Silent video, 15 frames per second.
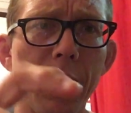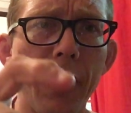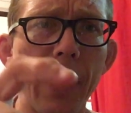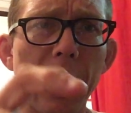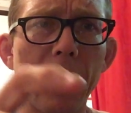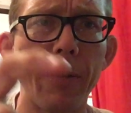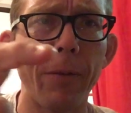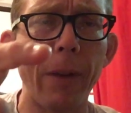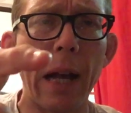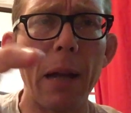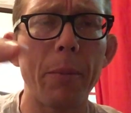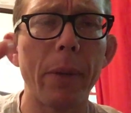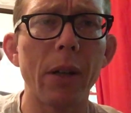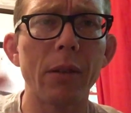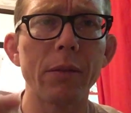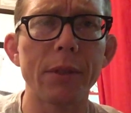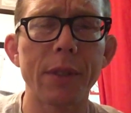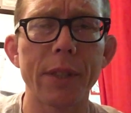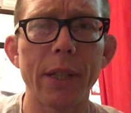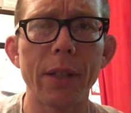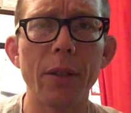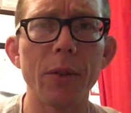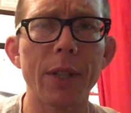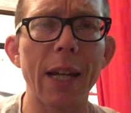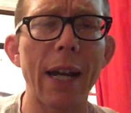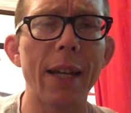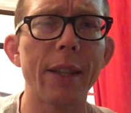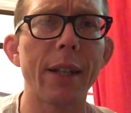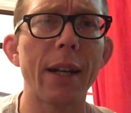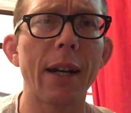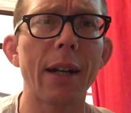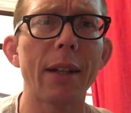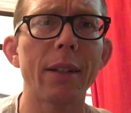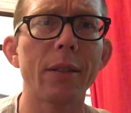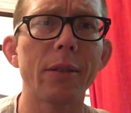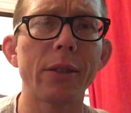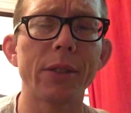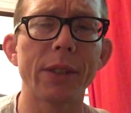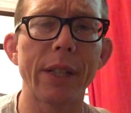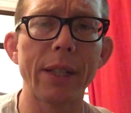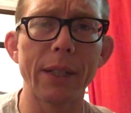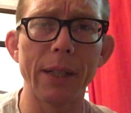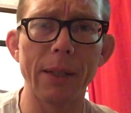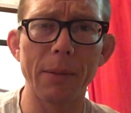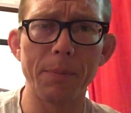thick, fat belts that you tie the knot and it looks like,